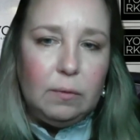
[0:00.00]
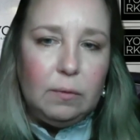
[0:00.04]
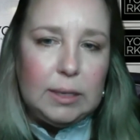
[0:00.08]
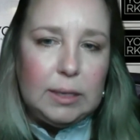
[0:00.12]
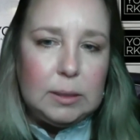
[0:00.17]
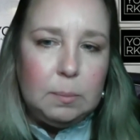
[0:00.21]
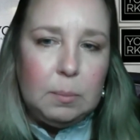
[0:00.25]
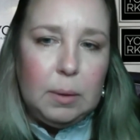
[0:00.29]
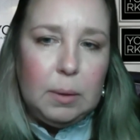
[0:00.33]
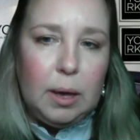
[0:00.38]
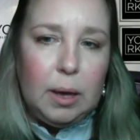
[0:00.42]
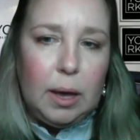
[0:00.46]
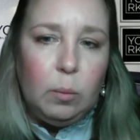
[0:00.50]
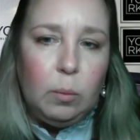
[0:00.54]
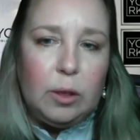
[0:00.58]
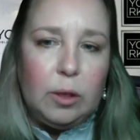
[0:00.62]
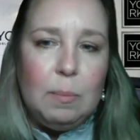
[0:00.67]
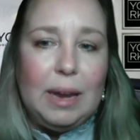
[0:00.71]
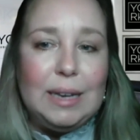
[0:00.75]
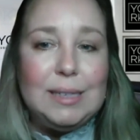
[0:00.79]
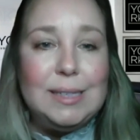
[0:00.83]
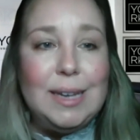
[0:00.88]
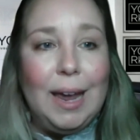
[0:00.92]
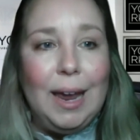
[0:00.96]
advancement
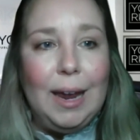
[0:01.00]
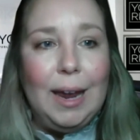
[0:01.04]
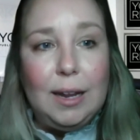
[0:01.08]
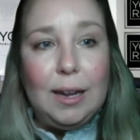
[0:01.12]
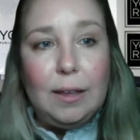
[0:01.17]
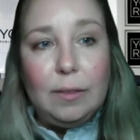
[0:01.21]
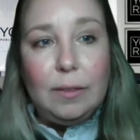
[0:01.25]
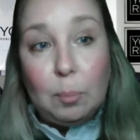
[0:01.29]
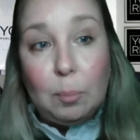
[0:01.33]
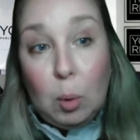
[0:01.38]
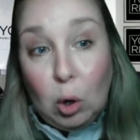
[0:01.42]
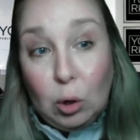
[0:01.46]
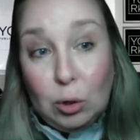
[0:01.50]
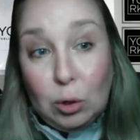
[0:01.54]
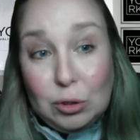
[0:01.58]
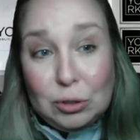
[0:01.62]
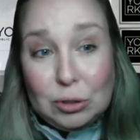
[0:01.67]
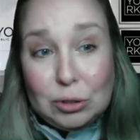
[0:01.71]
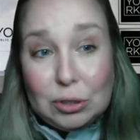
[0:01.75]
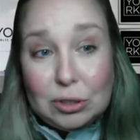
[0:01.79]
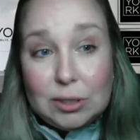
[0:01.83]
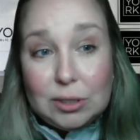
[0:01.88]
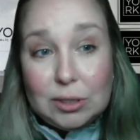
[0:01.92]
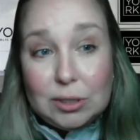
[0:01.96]
with maintaining the
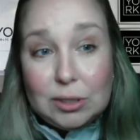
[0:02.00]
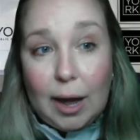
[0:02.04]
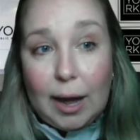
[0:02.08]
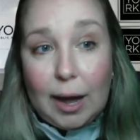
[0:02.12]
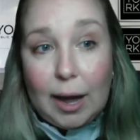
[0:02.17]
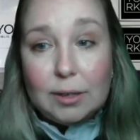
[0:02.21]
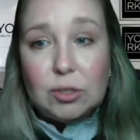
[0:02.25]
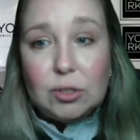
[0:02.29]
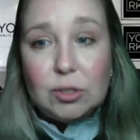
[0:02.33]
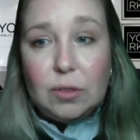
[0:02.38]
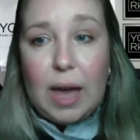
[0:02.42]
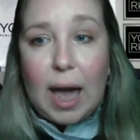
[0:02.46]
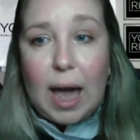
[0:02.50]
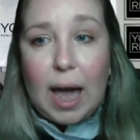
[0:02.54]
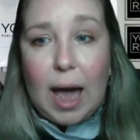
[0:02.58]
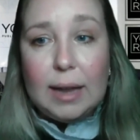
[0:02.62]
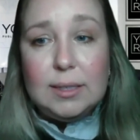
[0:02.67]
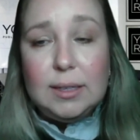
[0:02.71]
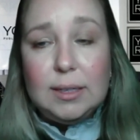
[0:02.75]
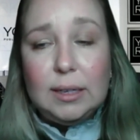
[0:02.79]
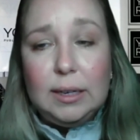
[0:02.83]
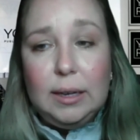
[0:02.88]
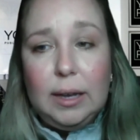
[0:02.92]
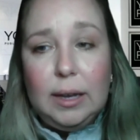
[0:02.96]
personal touch
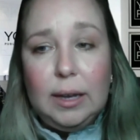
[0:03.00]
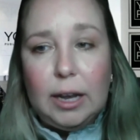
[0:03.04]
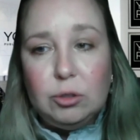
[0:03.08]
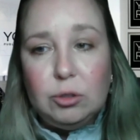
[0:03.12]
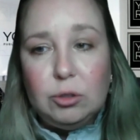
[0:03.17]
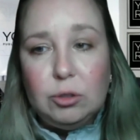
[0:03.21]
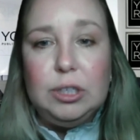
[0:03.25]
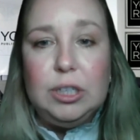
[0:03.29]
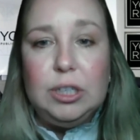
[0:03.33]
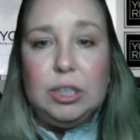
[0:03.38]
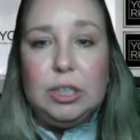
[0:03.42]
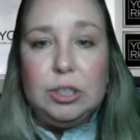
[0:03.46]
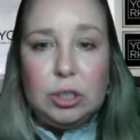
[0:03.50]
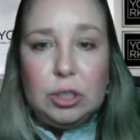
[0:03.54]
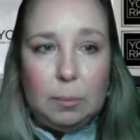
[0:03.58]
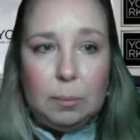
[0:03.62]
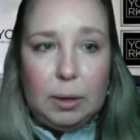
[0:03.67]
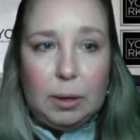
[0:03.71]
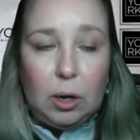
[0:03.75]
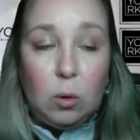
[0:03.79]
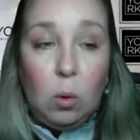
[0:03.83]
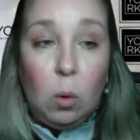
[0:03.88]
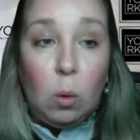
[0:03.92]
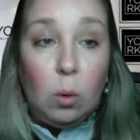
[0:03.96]
that has
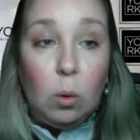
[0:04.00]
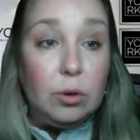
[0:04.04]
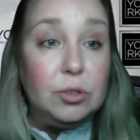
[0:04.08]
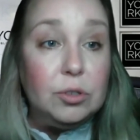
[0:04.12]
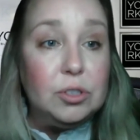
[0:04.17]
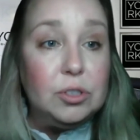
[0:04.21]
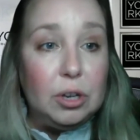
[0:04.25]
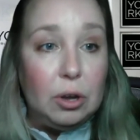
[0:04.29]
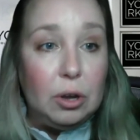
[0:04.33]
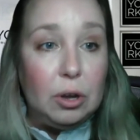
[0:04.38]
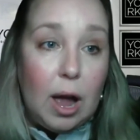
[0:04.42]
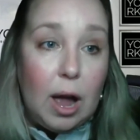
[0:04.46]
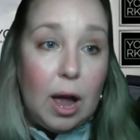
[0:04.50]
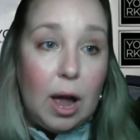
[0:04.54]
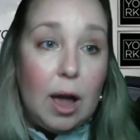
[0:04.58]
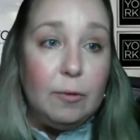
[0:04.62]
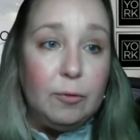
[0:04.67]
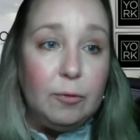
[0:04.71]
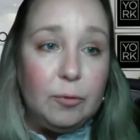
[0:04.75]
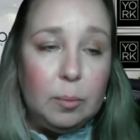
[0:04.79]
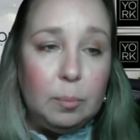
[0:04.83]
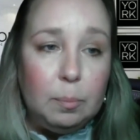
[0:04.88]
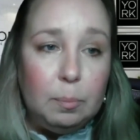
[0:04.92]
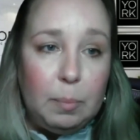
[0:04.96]
traditionally been a cornerstone
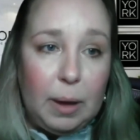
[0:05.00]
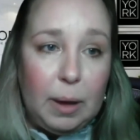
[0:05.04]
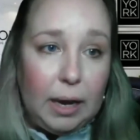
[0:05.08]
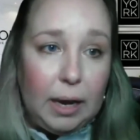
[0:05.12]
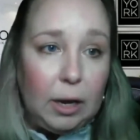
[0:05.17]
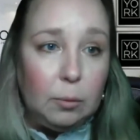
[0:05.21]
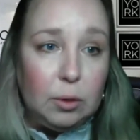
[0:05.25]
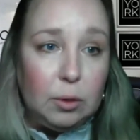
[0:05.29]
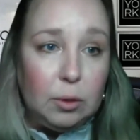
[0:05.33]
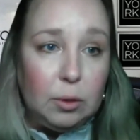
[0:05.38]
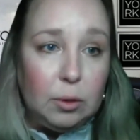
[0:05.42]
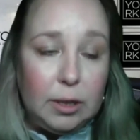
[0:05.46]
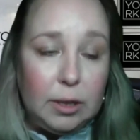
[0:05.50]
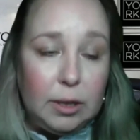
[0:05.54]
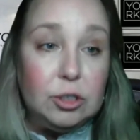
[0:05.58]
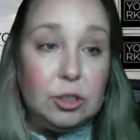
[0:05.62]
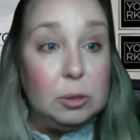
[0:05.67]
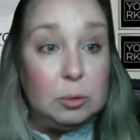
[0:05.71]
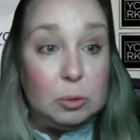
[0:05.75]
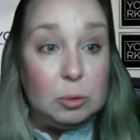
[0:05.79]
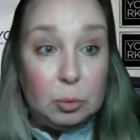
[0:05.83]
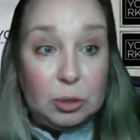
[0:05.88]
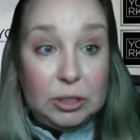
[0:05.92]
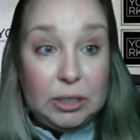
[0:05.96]
of banking
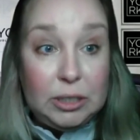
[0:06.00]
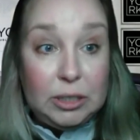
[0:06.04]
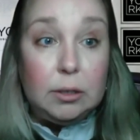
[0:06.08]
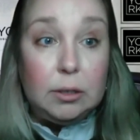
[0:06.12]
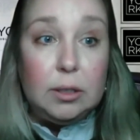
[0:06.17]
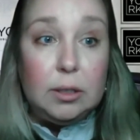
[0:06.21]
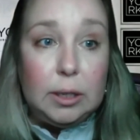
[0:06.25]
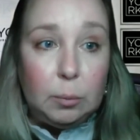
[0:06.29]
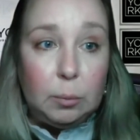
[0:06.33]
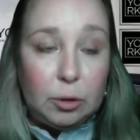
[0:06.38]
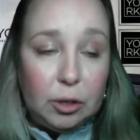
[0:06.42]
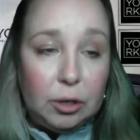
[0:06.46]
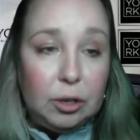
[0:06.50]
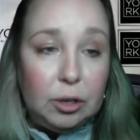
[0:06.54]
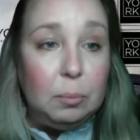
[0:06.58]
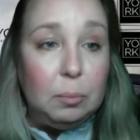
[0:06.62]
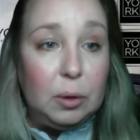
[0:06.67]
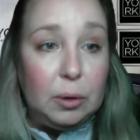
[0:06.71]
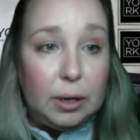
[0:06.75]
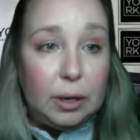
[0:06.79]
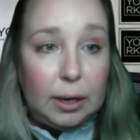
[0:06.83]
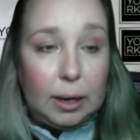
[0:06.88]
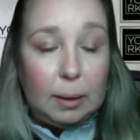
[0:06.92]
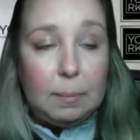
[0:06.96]
relationships, particularly with
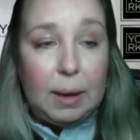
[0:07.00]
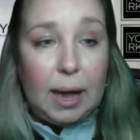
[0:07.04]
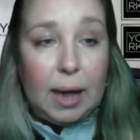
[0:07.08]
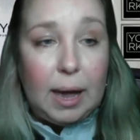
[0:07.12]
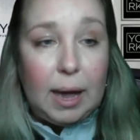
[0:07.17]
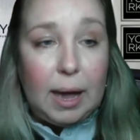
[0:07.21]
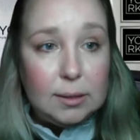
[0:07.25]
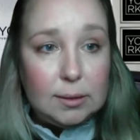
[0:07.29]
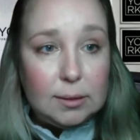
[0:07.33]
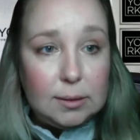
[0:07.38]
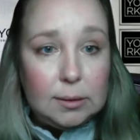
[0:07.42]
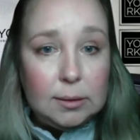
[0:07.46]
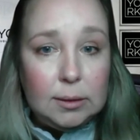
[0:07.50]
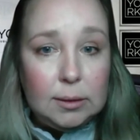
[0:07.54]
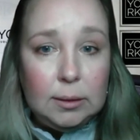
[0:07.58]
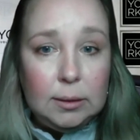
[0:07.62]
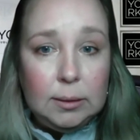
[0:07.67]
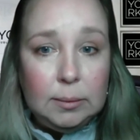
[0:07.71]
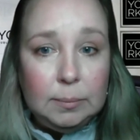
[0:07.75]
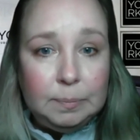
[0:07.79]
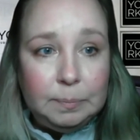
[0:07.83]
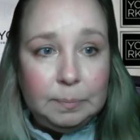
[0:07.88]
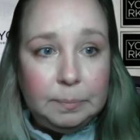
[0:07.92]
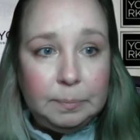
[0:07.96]
community banks?